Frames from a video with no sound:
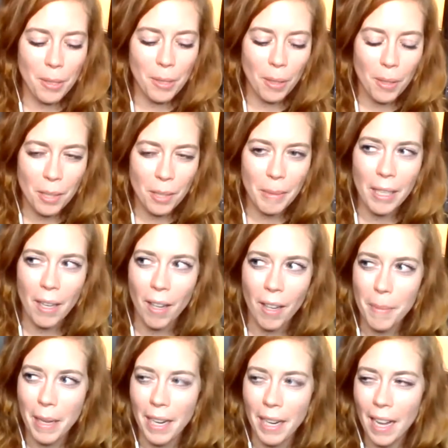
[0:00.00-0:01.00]
is gonna be all
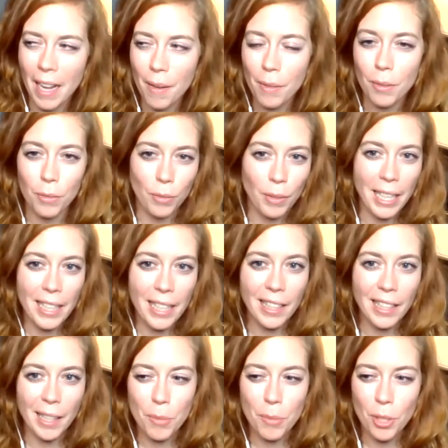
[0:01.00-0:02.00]
about how great
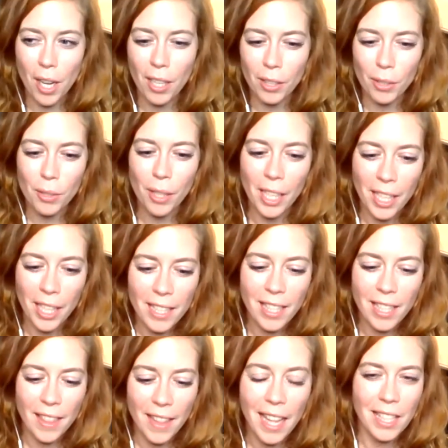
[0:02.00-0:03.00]
Kim Jong-un is,
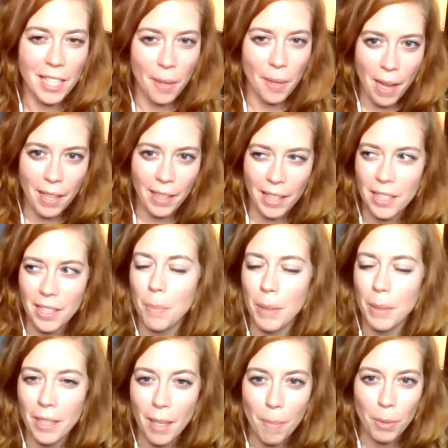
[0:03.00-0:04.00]
and that's how I'll get to
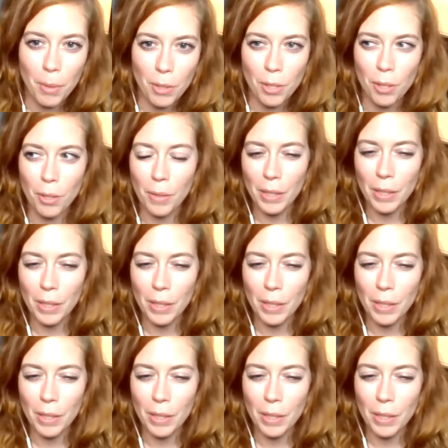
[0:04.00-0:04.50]
be #2 in North